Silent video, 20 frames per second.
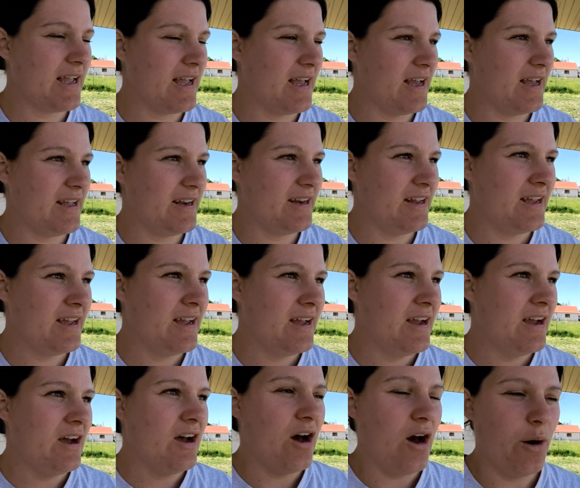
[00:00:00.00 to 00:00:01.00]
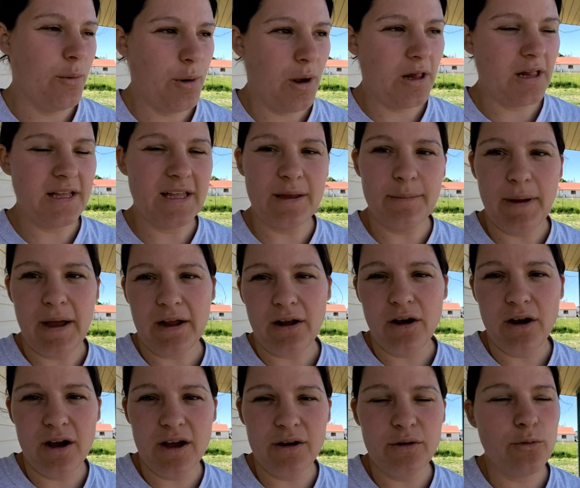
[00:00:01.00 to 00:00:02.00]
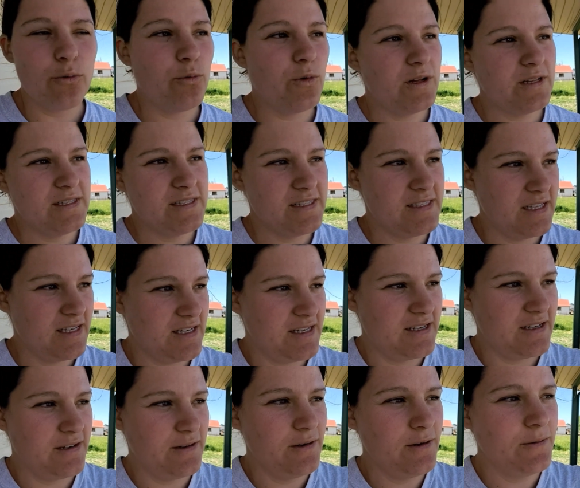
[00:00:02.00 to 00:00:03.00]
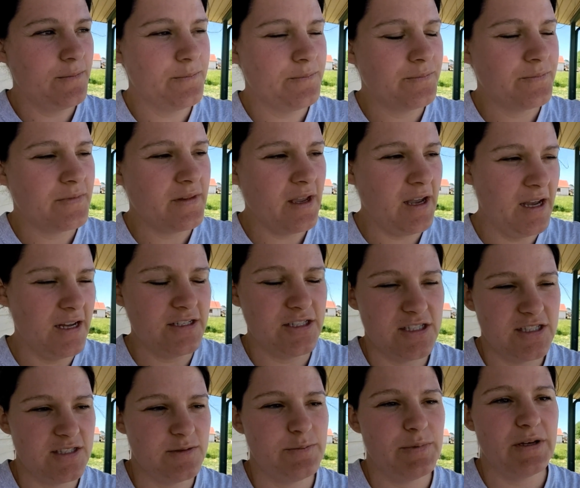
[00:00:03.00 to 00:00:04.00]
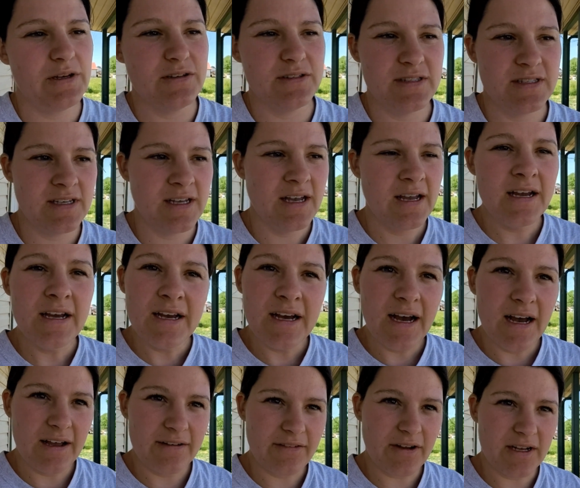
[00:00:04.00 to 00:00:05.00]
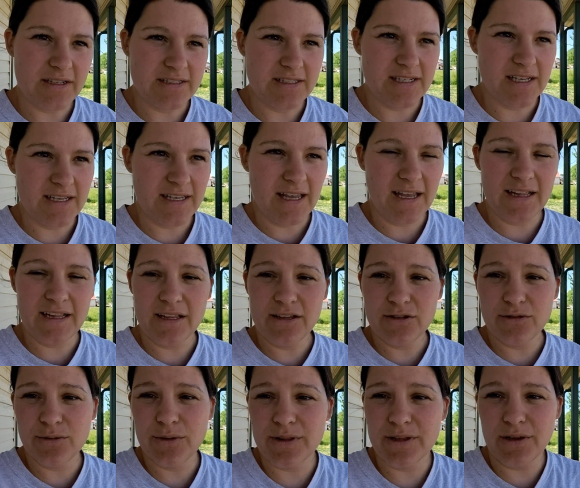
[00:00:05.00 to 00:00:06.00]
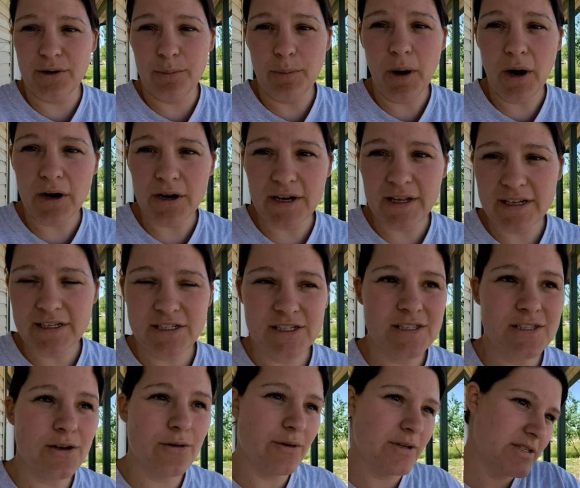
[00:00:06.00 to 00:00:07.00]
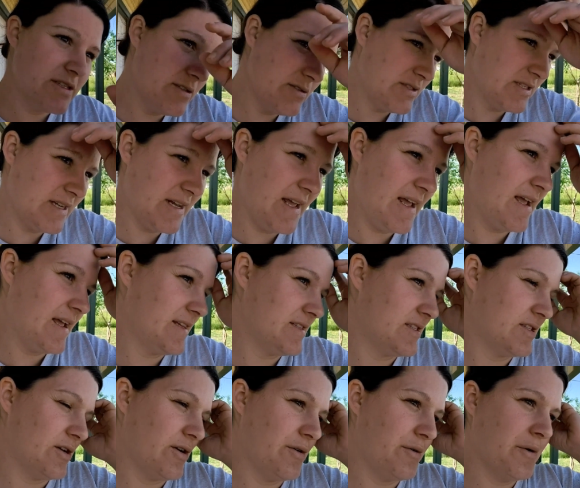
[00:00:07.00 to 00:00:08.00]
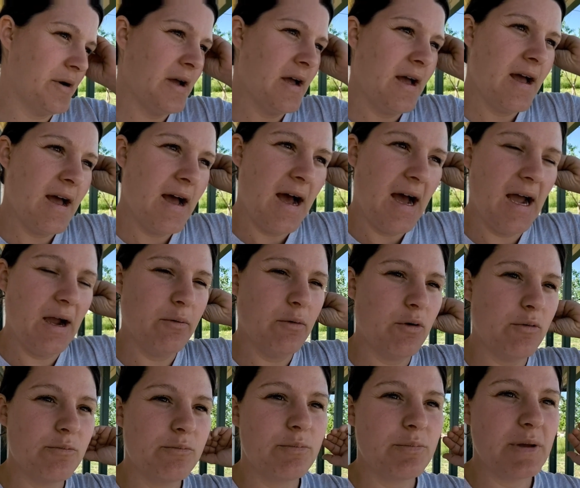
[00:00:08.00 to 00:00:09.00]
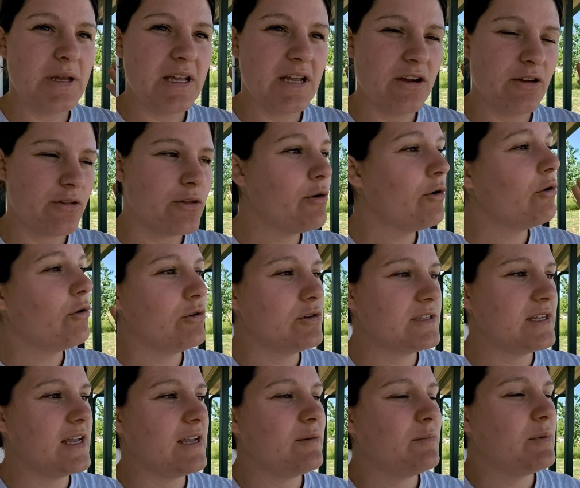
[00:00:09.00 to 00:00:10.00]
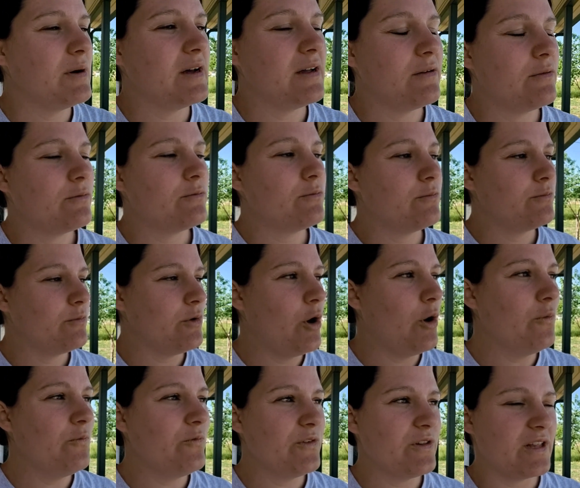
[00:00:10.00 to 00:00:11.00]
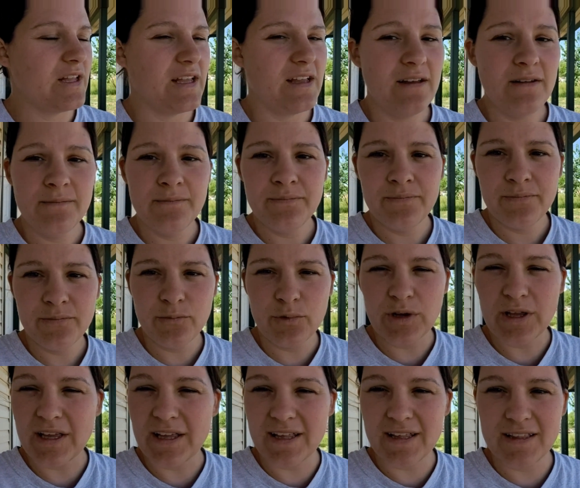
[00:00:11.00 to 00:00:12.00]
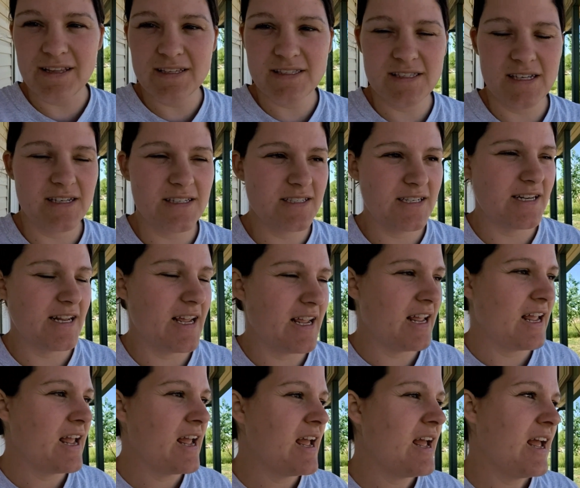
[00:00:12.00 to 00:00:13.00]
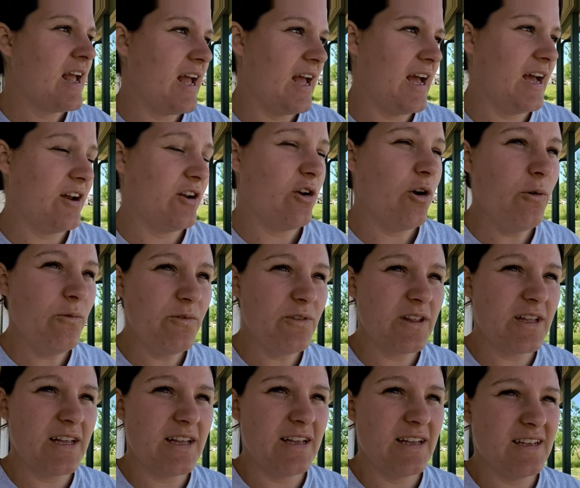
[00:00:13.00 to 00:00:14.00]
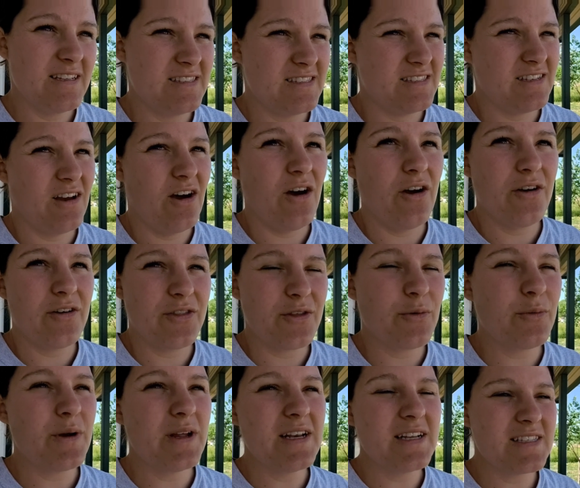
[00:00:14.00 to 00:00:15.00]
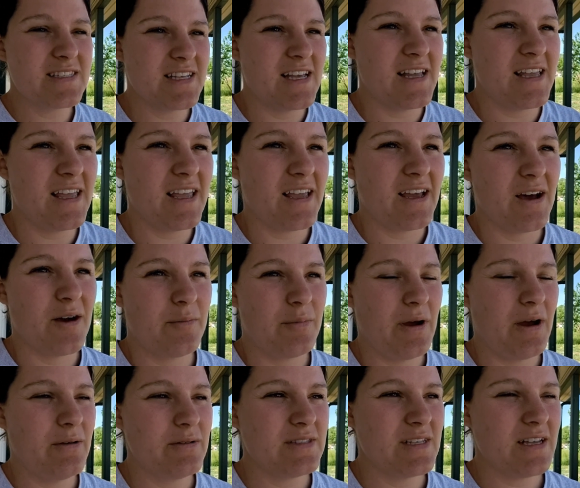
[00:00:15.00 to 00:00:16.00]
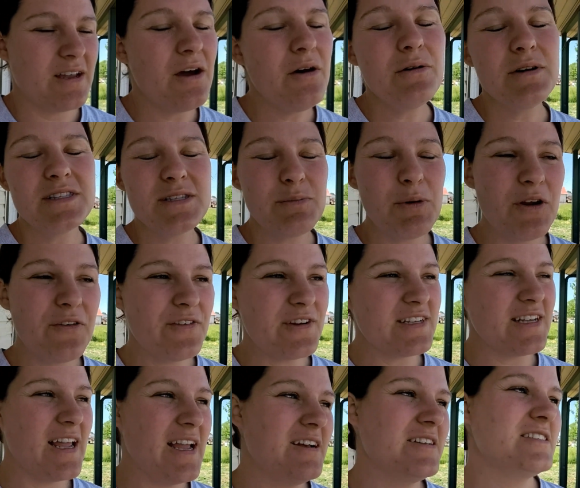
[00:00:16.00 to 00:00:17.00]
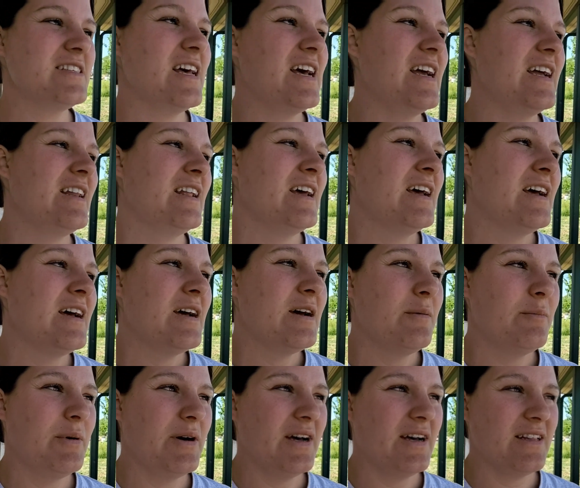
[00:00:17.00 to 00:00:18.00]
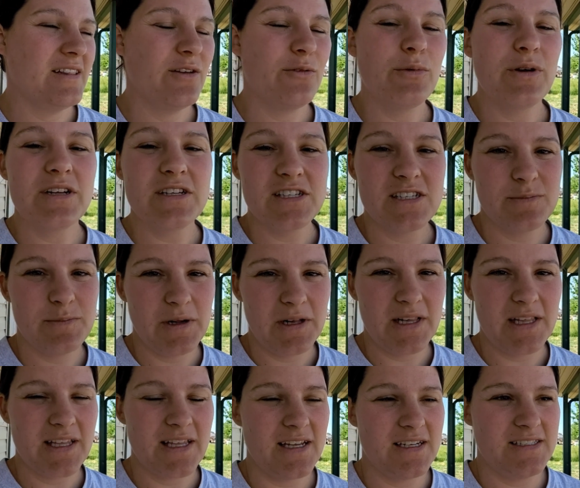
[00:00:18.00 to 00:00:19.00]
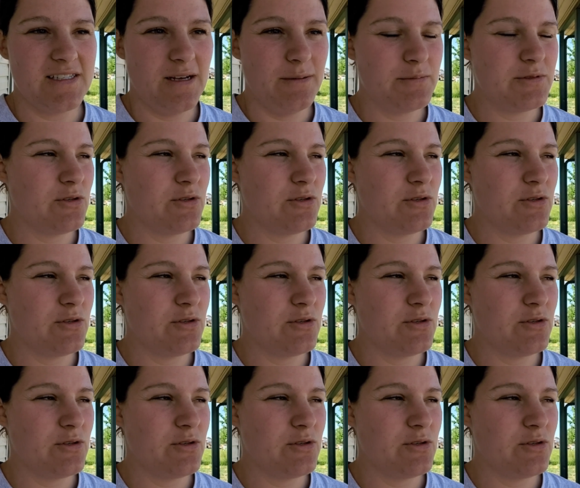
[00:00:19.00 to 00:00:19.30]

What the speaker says: And I'll probably get back on once the hutch is built. I've got to take Haley to a little party she's going to today. So I won't be here the whole day, but hopefully we can get this done today. And hopefully the wind is kicking up. I was like, oh, it's a perfect day outside, but the wind just barely kicked up.